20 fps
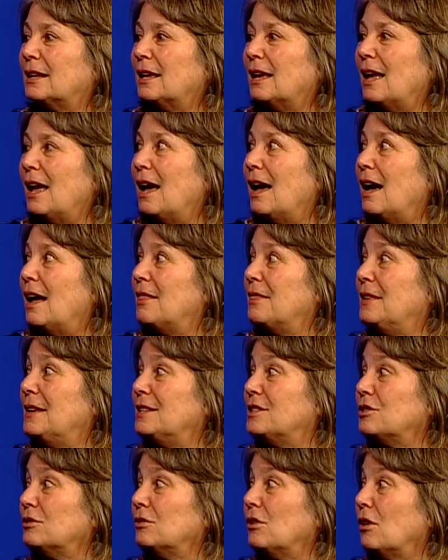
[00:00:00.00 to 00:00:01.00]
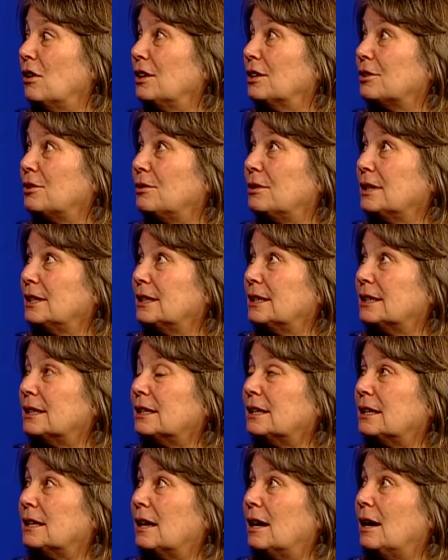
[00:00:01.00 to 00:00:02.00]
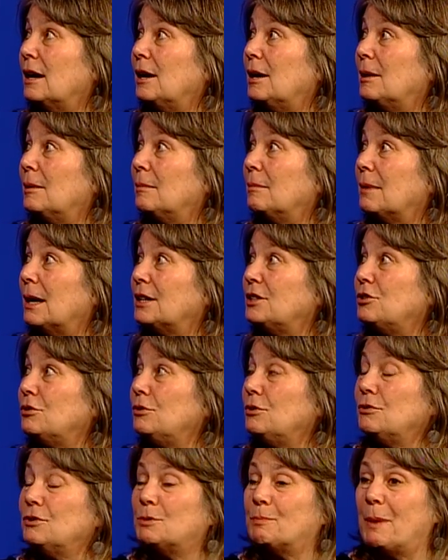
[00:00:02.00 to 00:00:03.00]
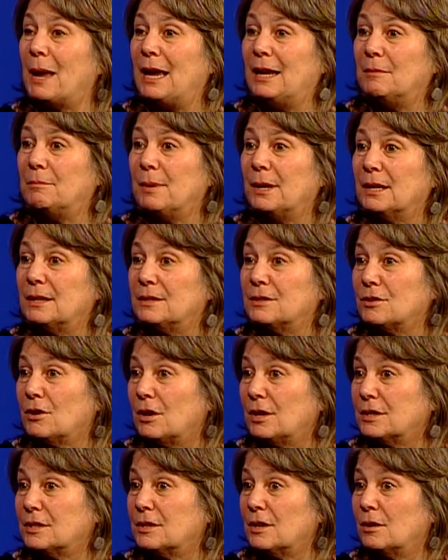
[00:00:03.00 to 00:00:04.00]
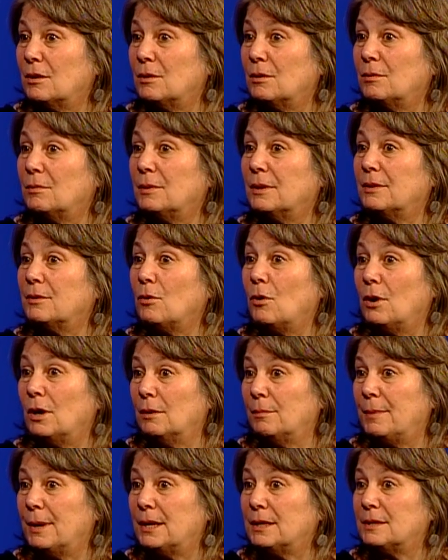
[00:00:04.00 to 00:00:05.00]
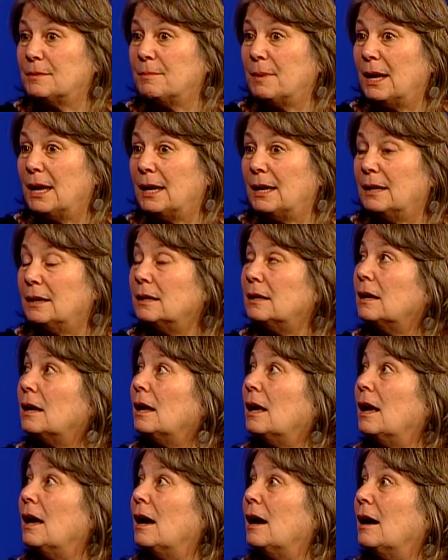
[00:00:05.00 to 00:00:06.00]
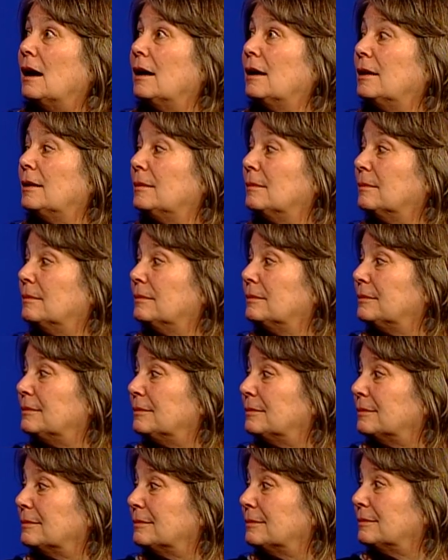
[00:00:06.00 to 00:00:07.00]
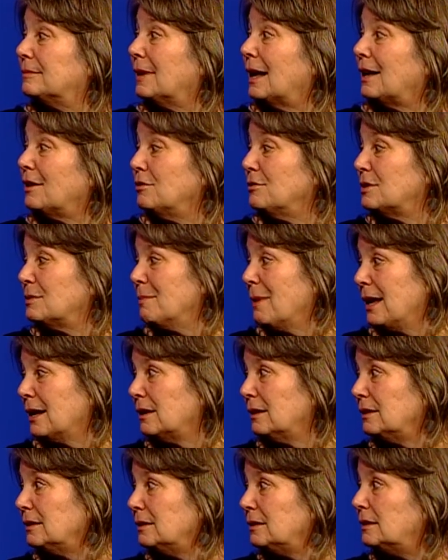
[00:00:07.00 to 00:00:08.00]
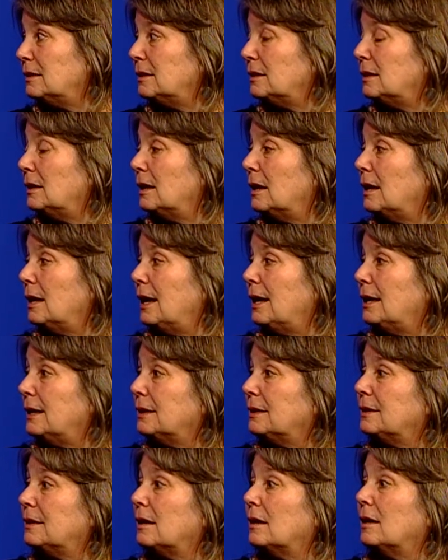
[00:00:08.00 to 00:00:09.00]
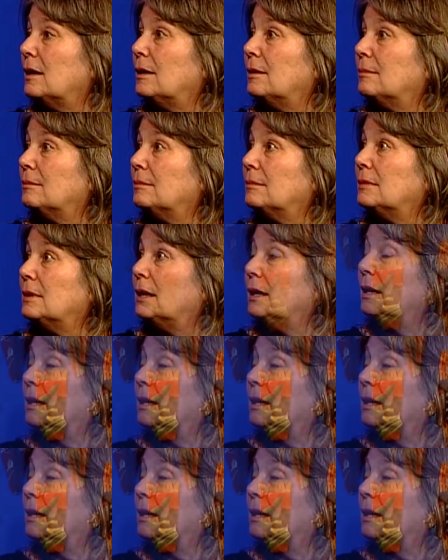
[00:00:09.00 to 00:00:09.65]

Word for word: use on them? These are all acrylic. Um, I do use paint pens also with oil-based paint. Um, I use metal and um,